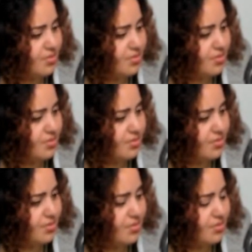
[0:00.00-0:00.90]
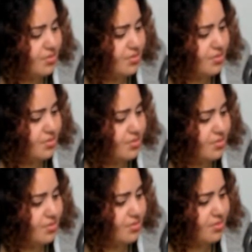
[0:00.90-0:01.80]

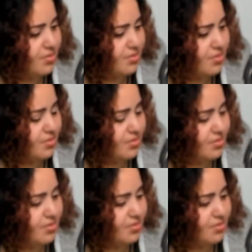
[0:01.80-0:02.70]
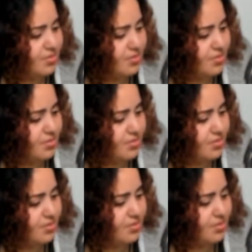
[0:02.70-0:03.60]

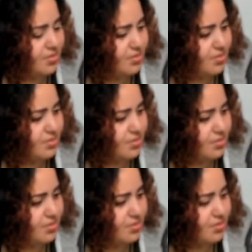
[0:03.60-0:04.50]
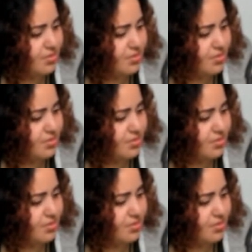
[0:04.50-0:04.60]
(not speaking)